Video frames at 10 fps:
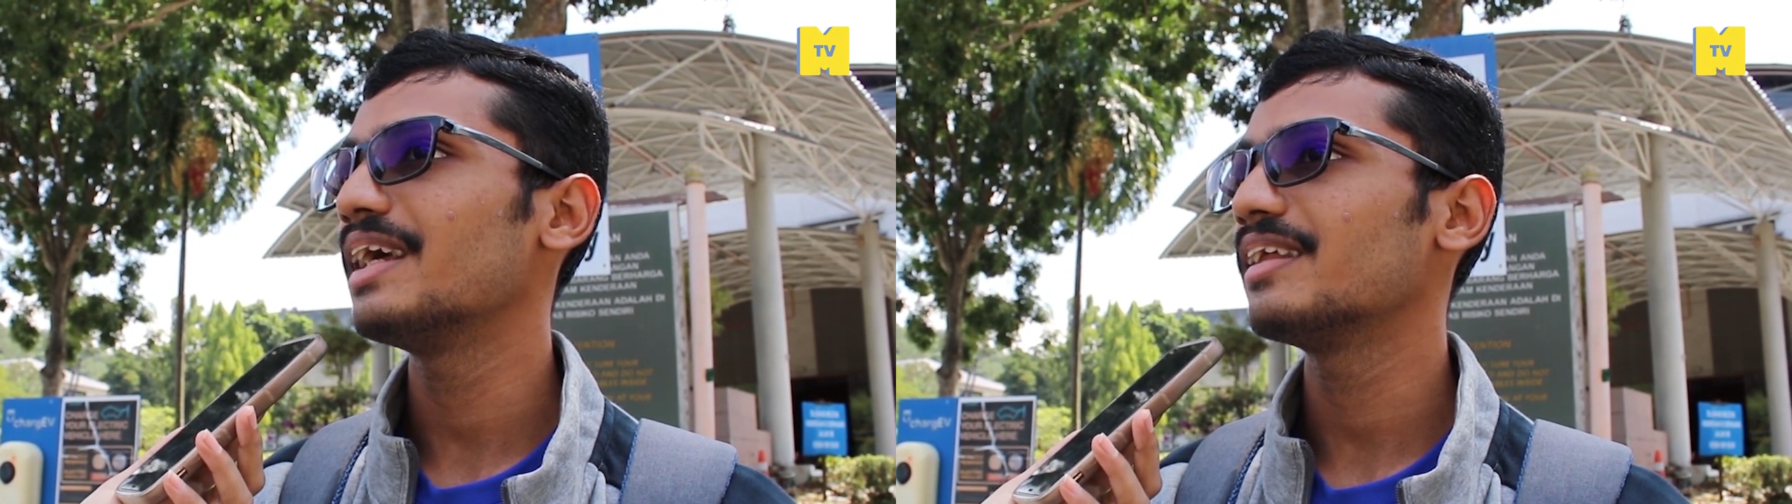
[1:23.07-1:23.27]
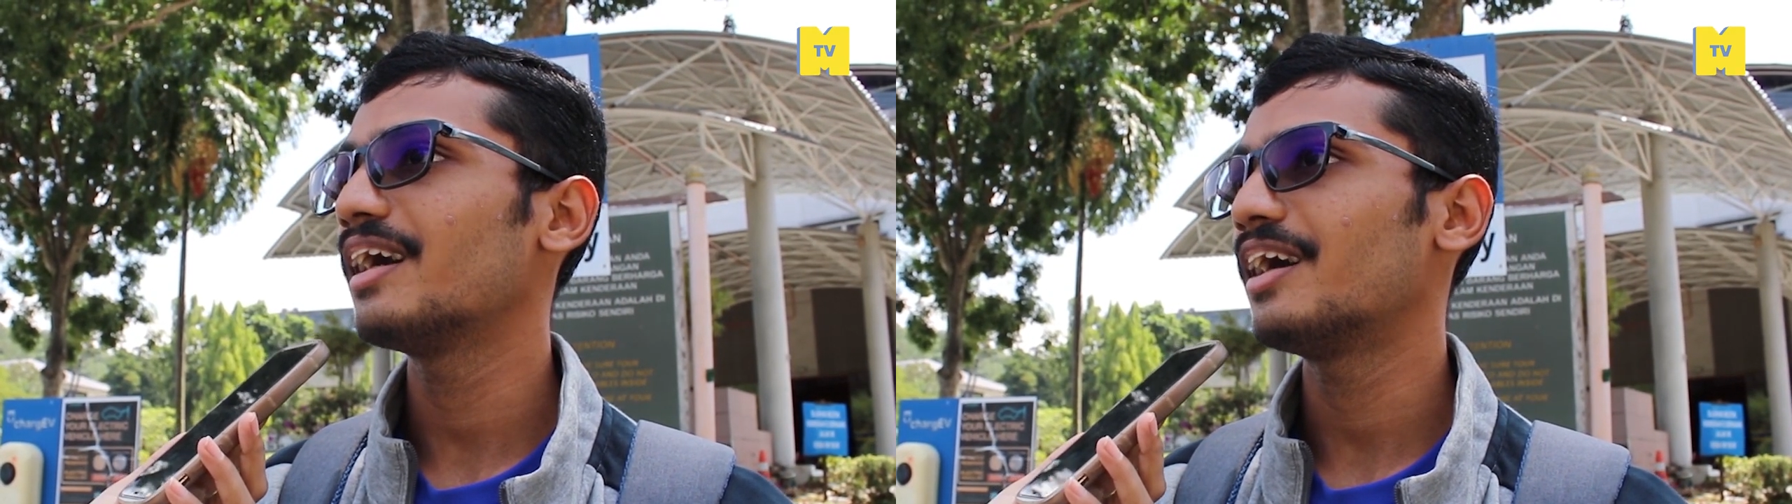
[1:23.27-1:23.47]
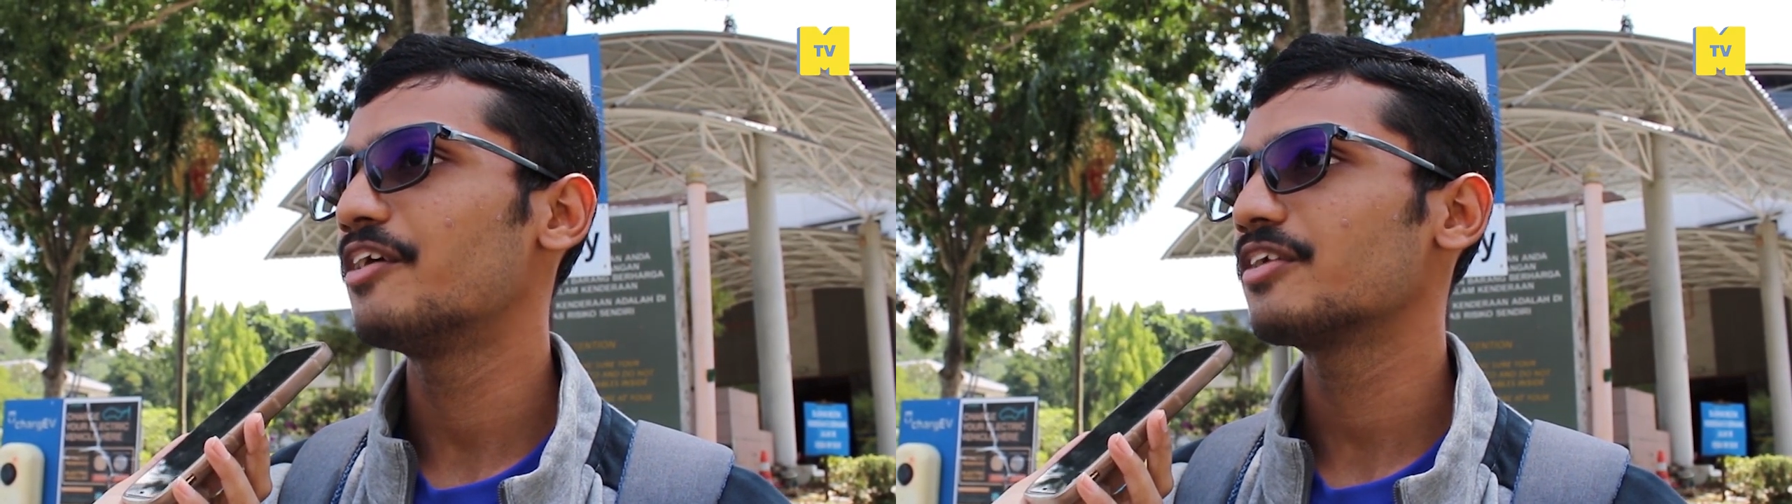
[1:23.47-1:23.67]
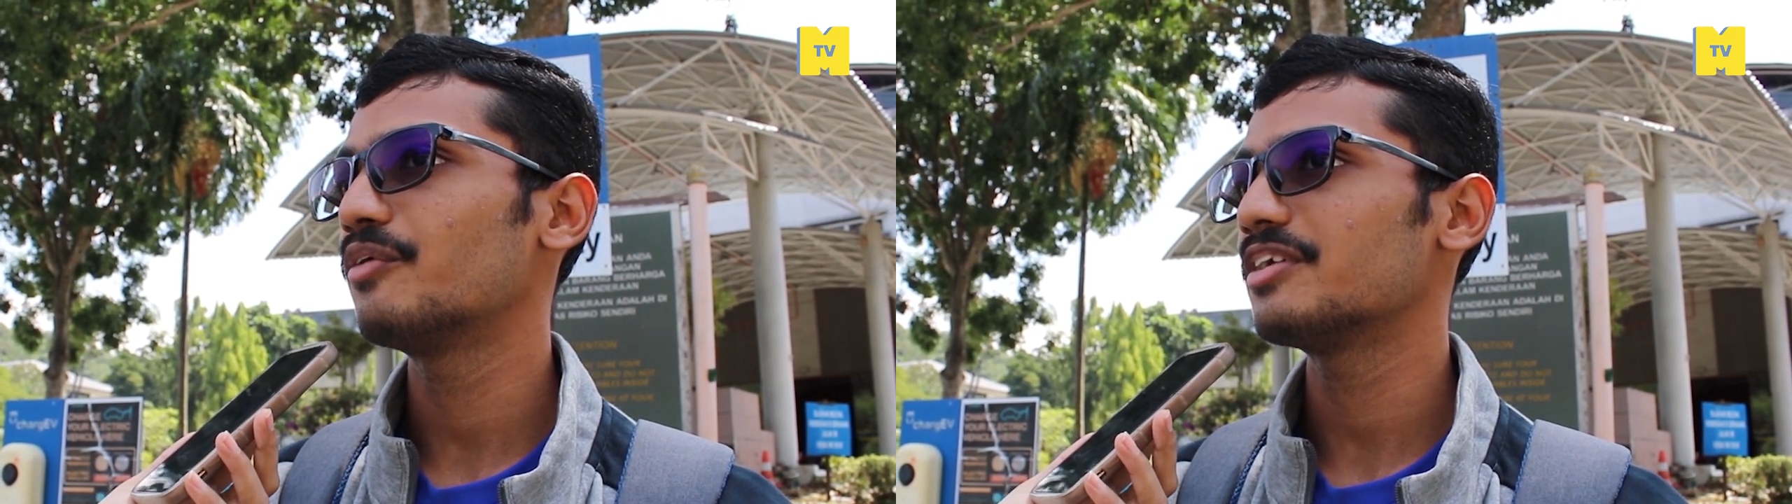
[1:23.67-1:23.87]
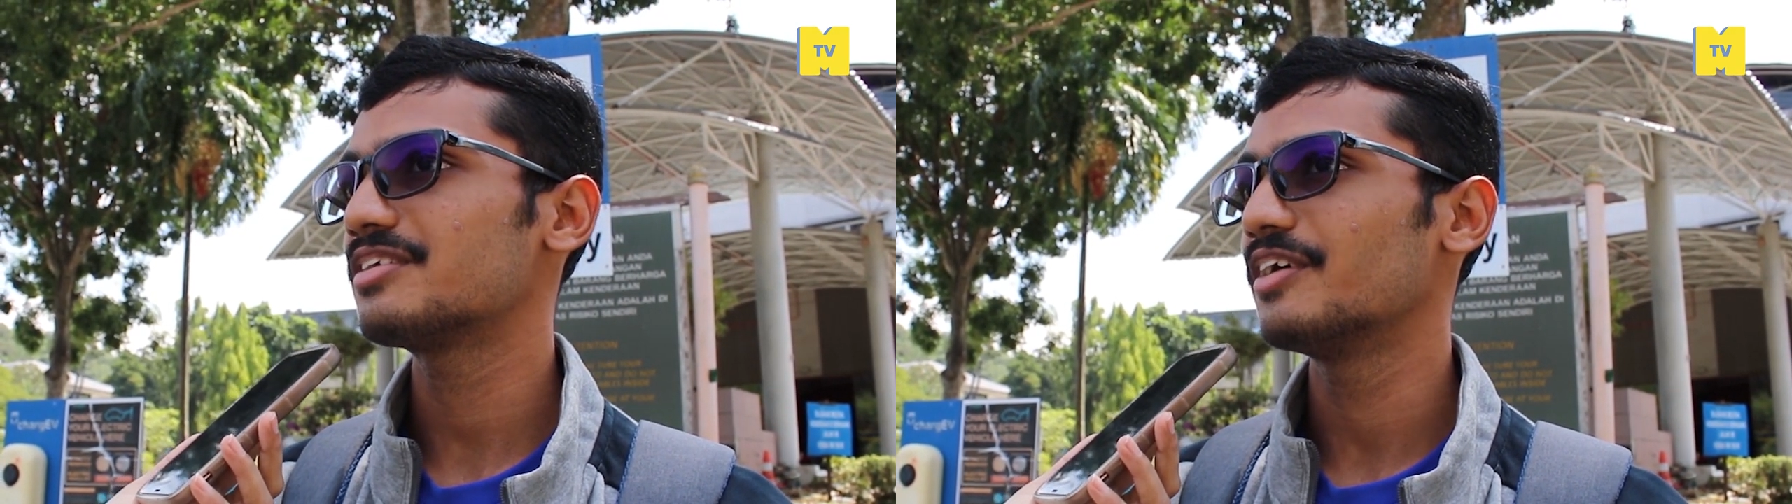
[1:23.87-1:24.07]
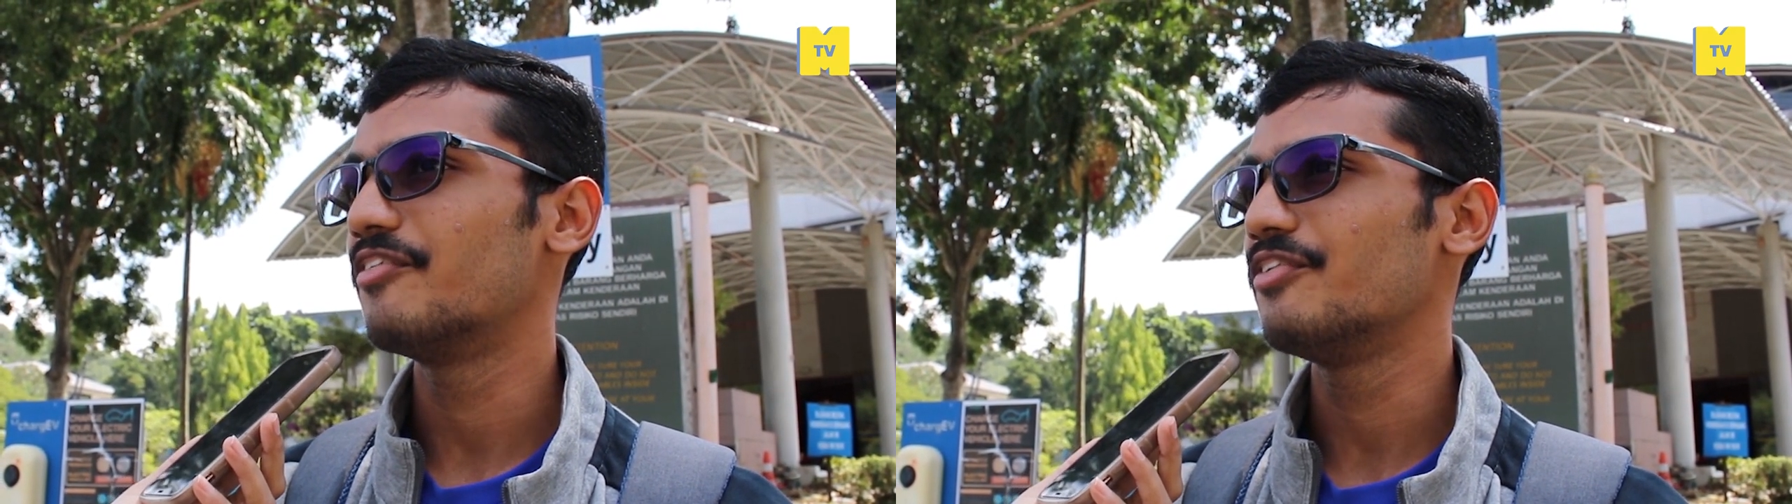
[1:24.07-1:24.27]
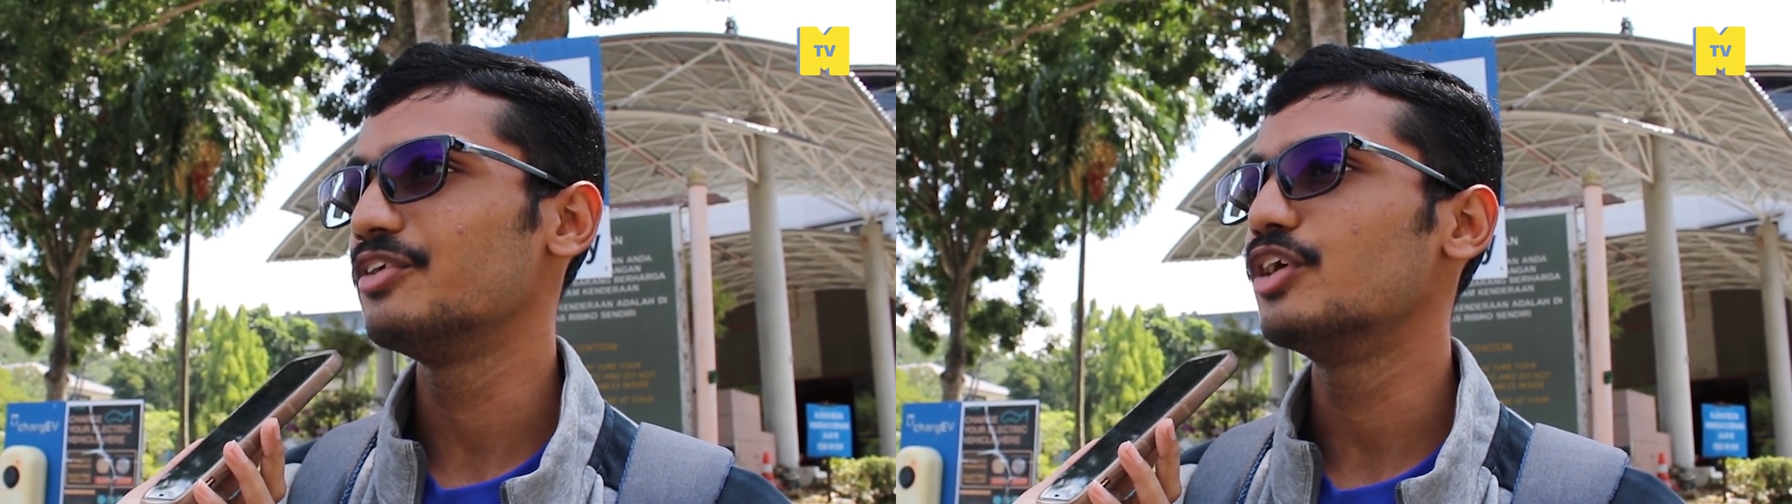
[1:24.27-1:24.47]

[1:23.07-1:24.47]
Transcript: it and I also watched a few